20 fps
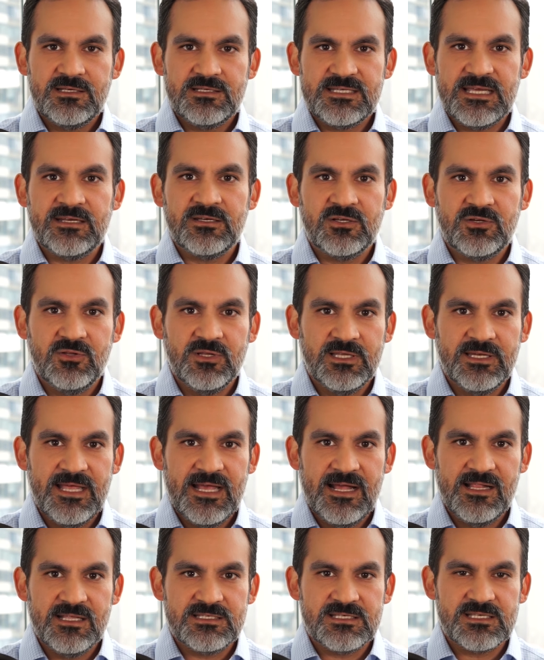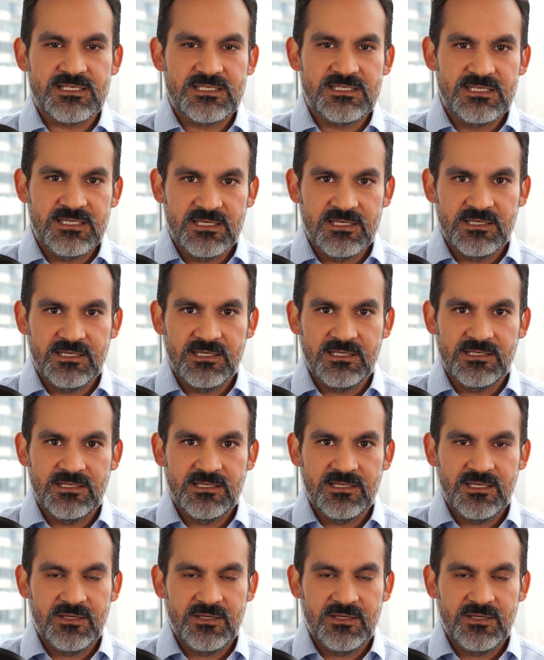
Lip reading: technical analysis did,